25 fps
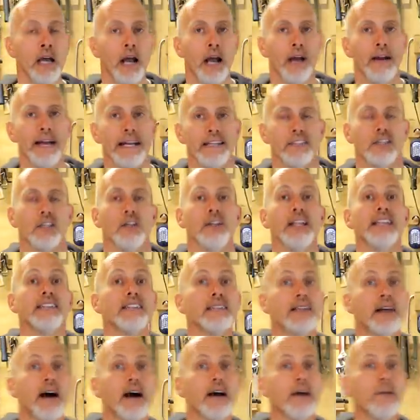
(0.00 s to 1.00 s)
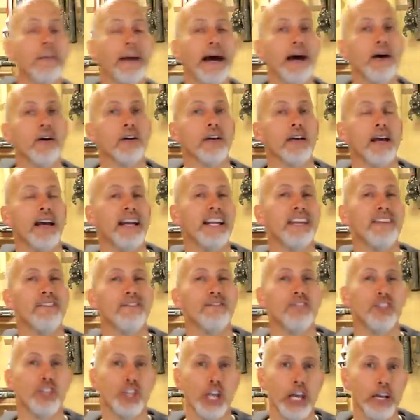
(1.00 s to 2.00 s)
All right, so let's talk about kind
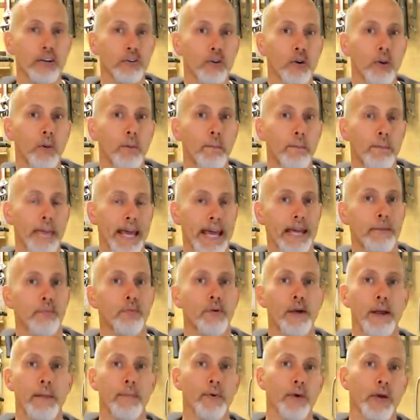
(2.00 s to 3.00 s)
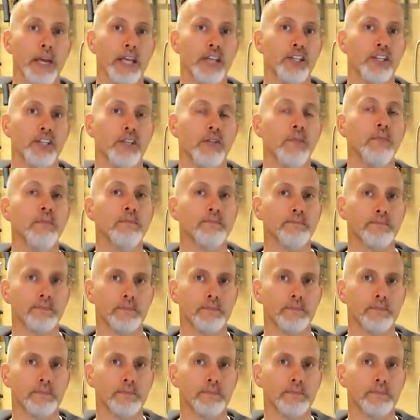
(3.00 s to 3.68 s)
of general bed preparation